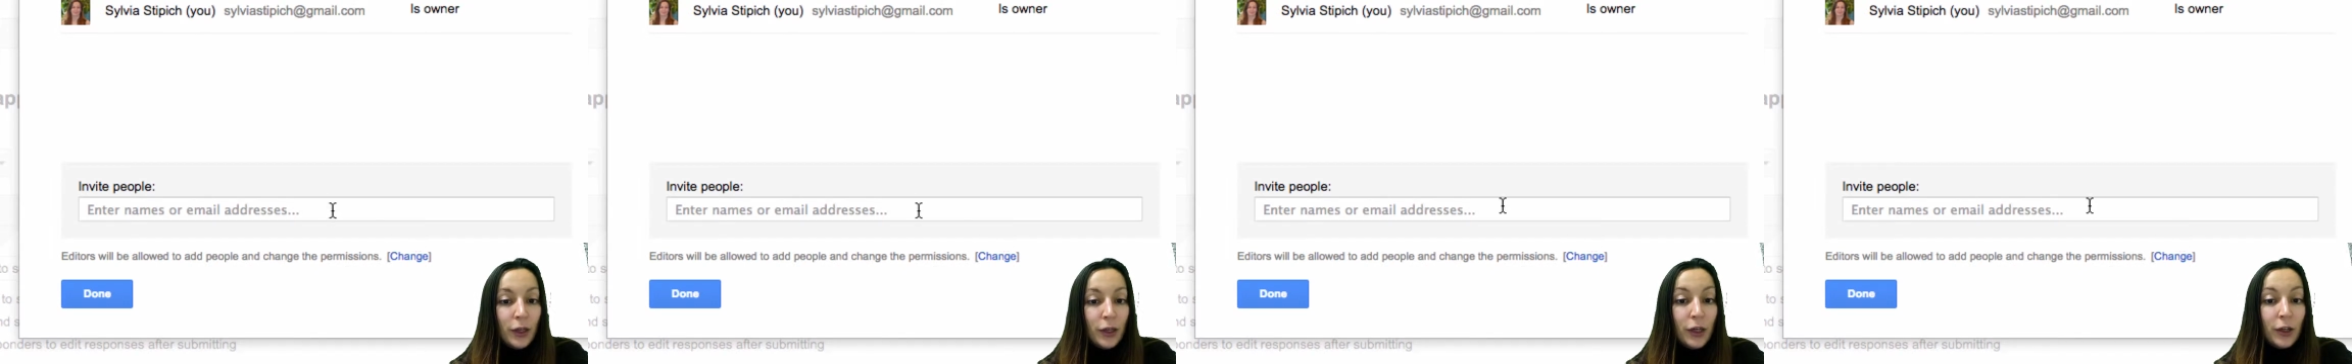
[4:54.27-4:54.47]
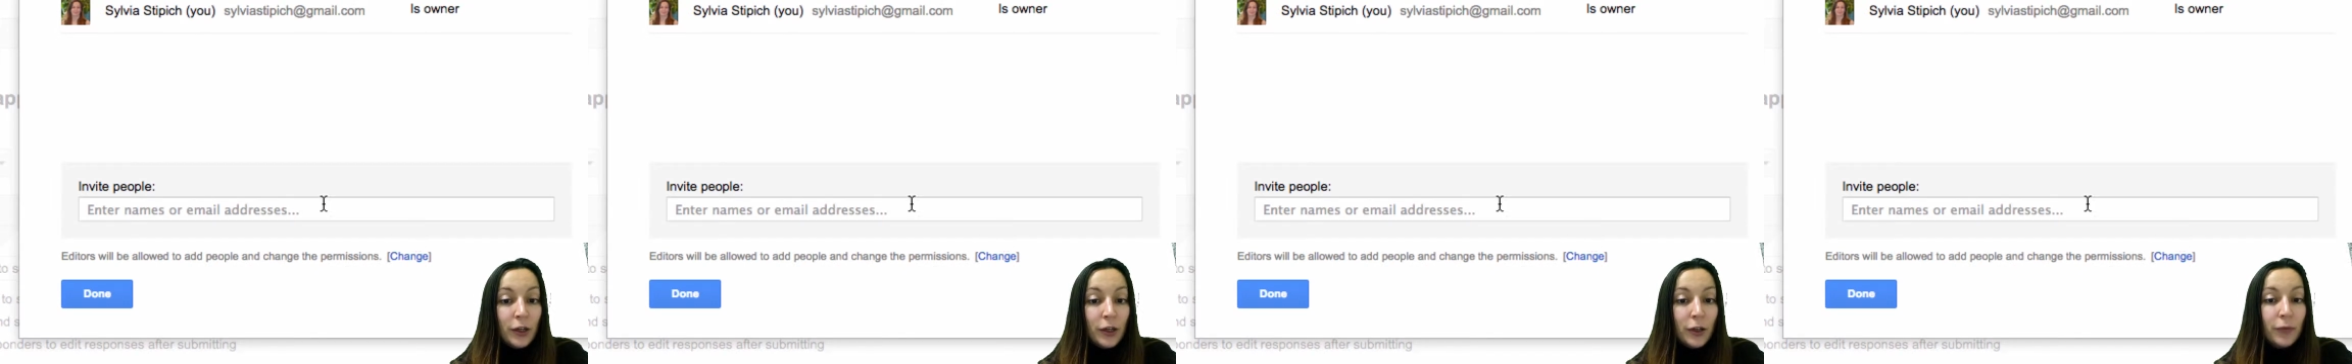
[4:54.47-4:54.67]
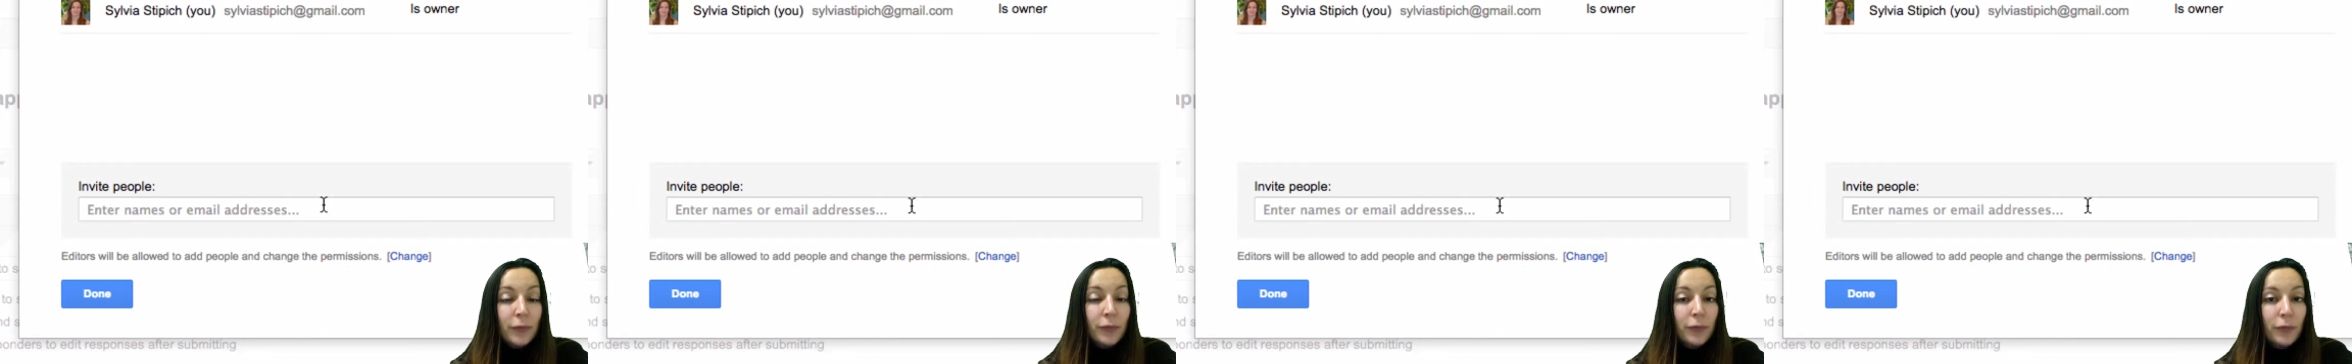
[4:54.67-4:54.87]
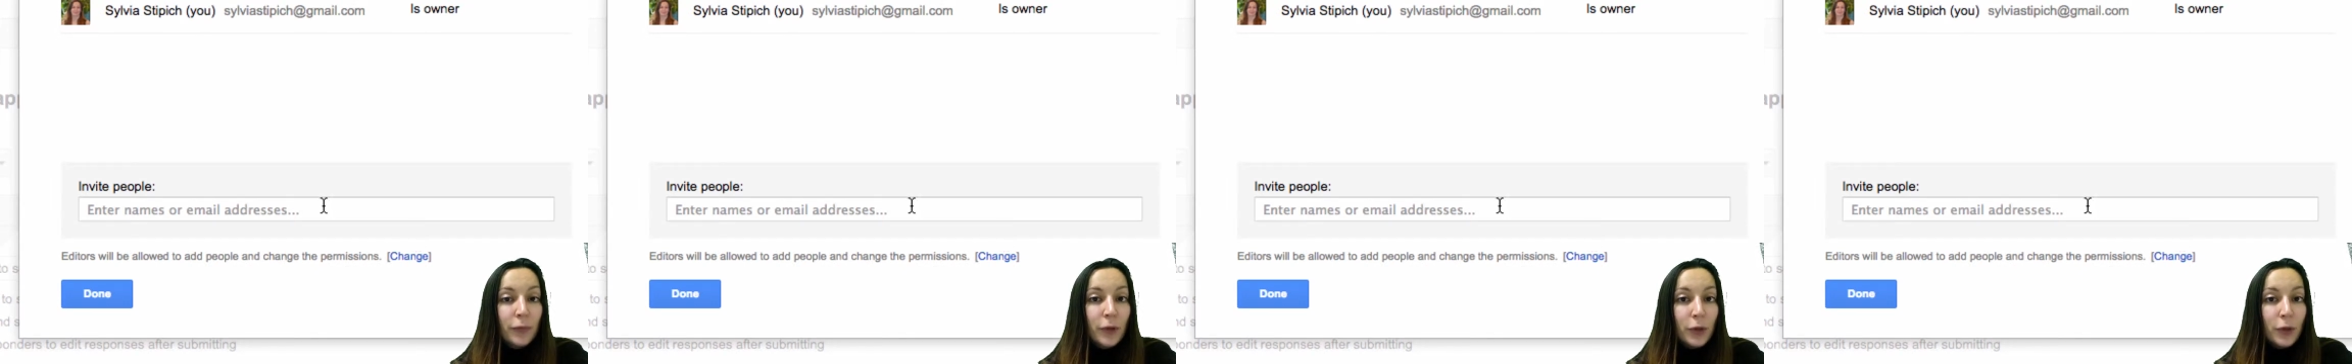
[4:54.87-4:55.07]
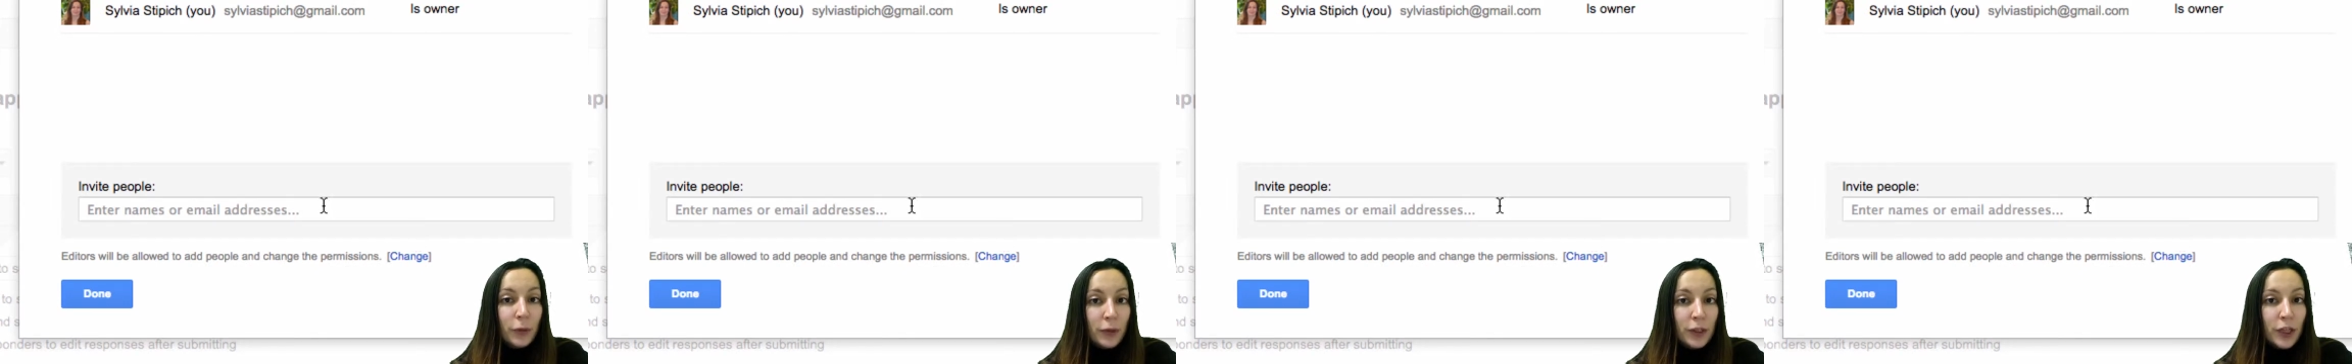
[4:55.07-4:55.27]
Here,
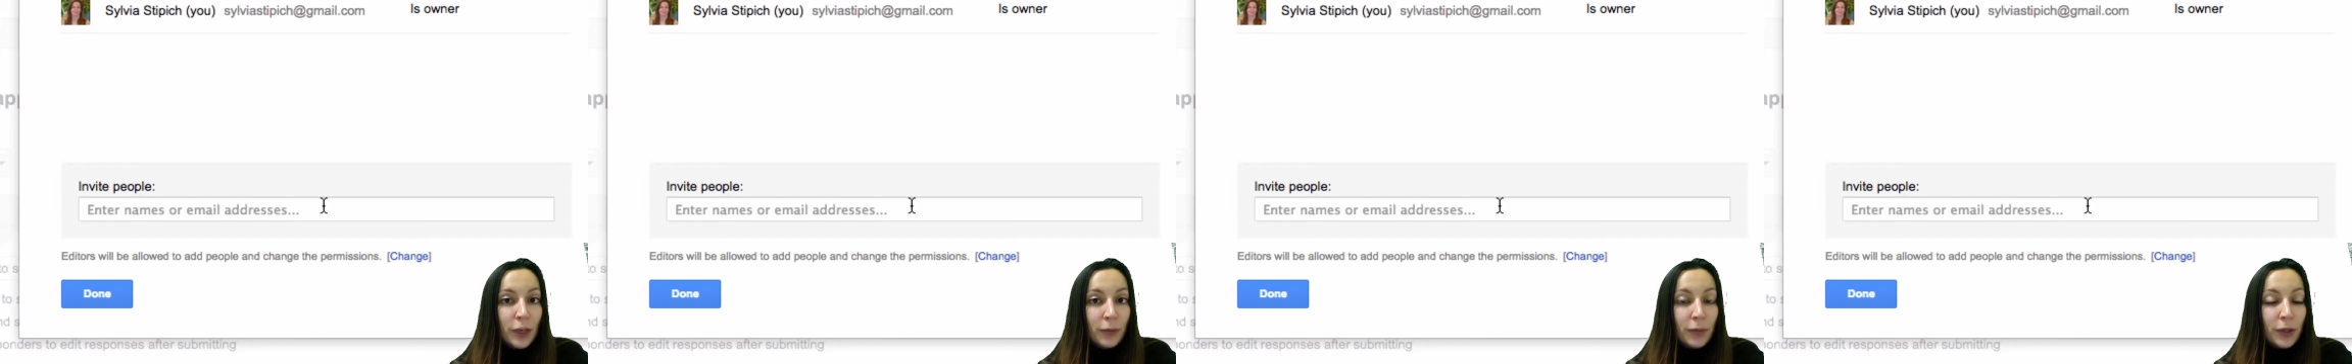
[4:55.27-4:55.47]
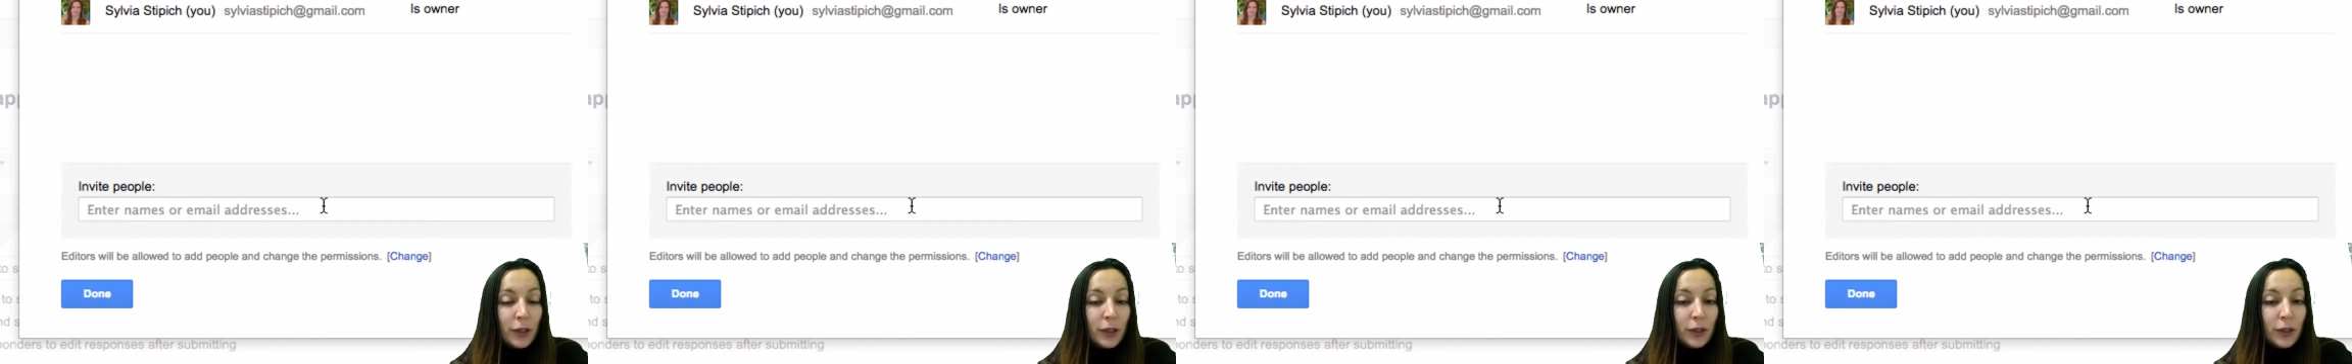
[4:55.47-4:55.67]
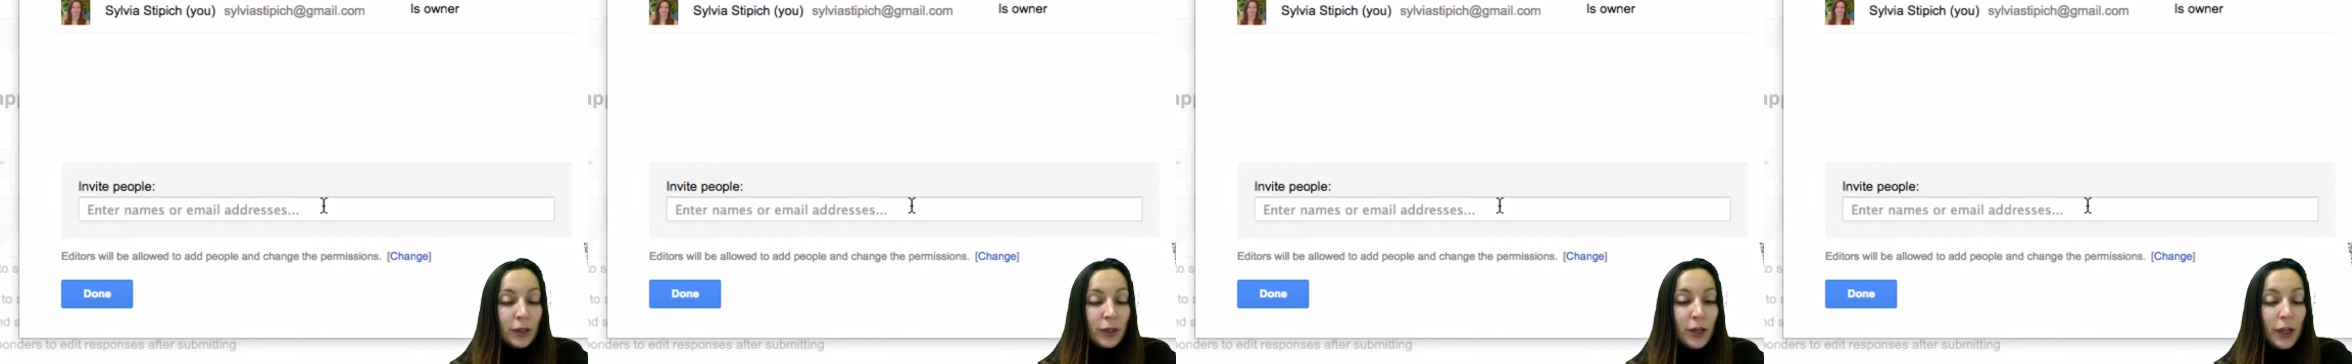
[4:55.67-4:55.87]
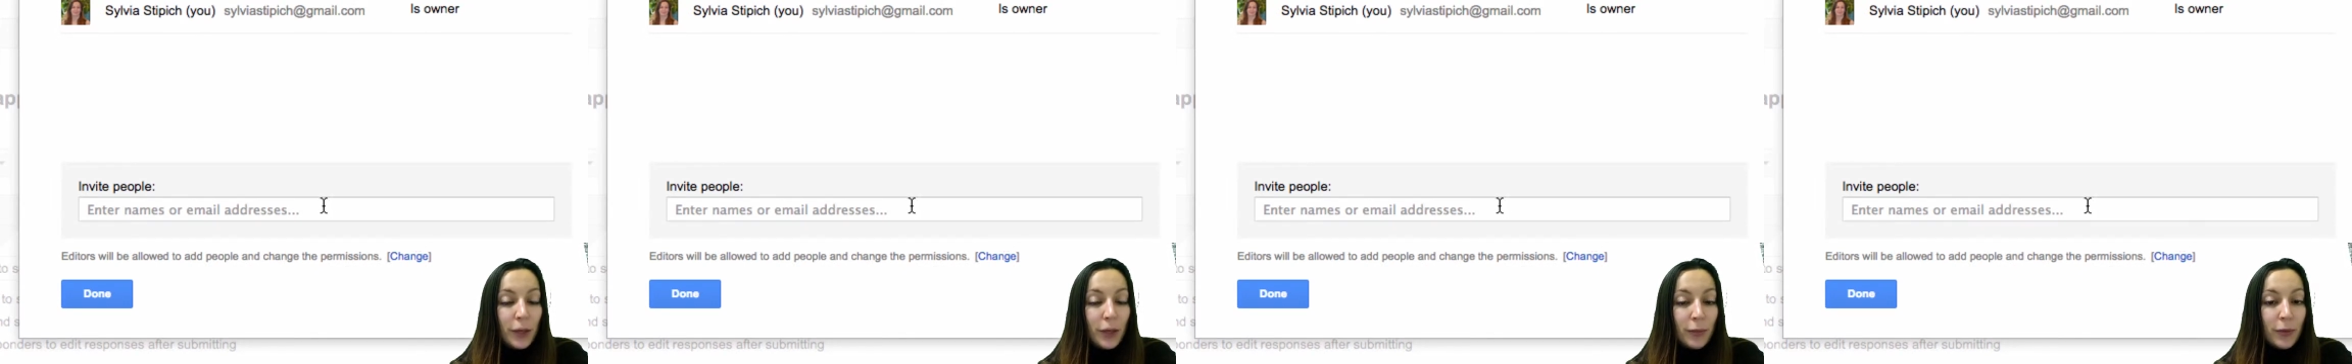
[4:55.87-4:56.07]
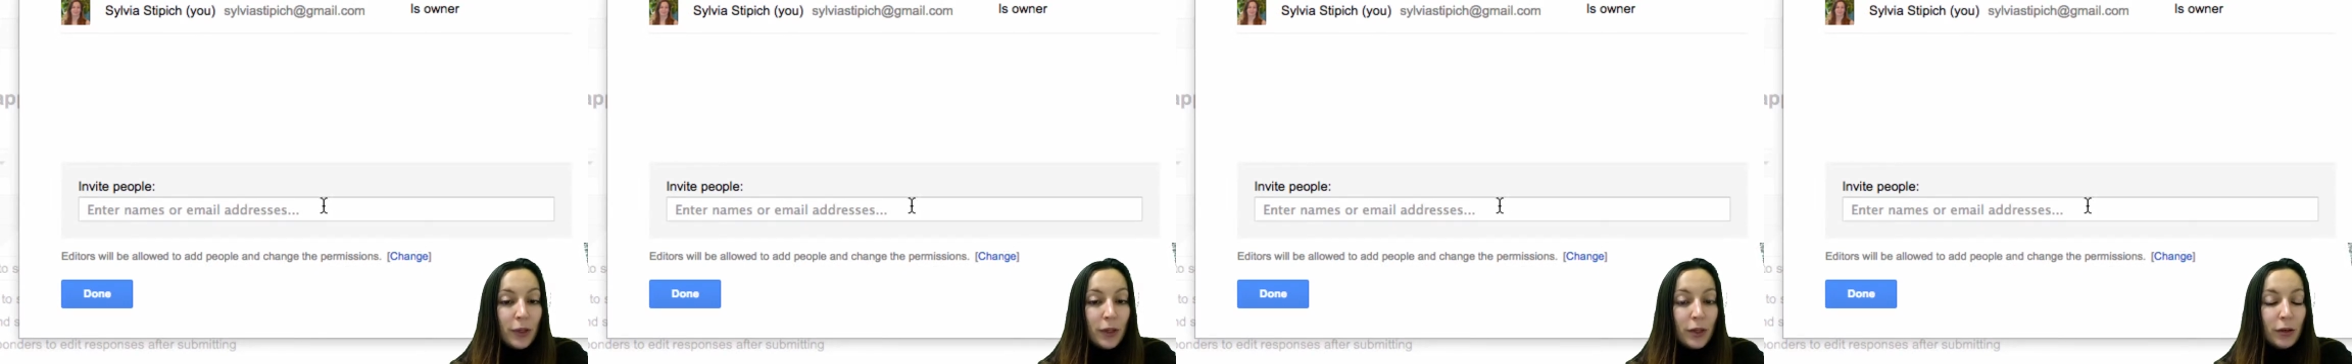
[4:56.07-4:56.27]
you would type the
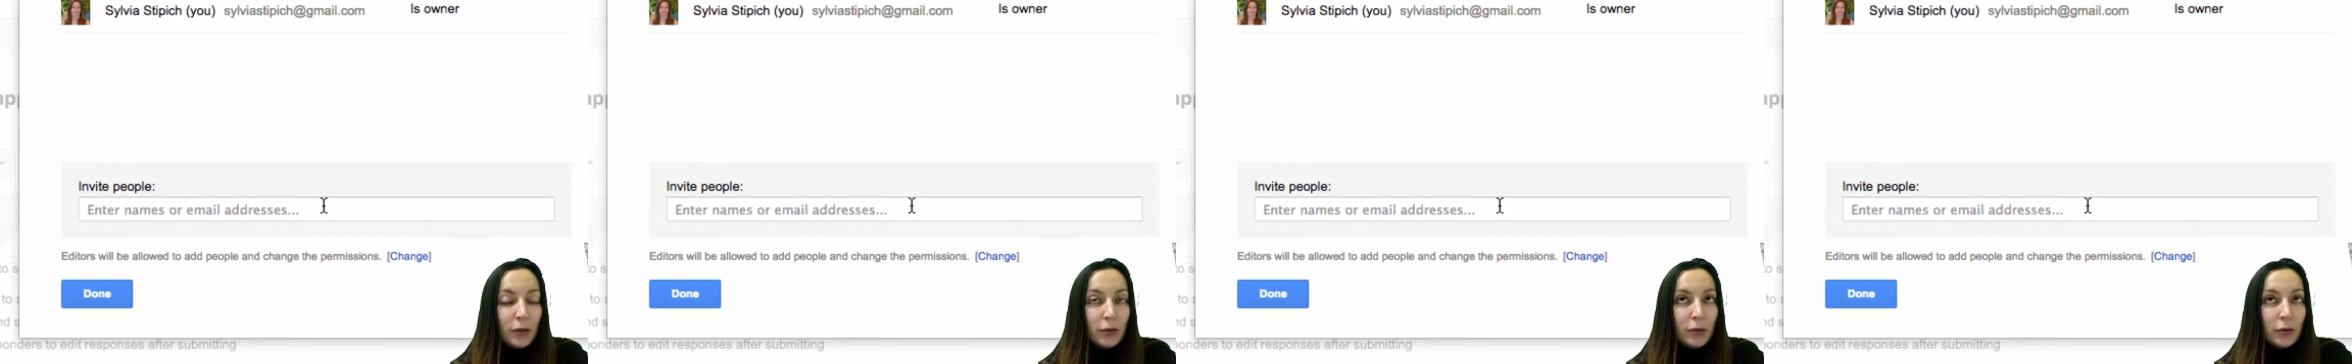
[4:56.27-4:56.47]
name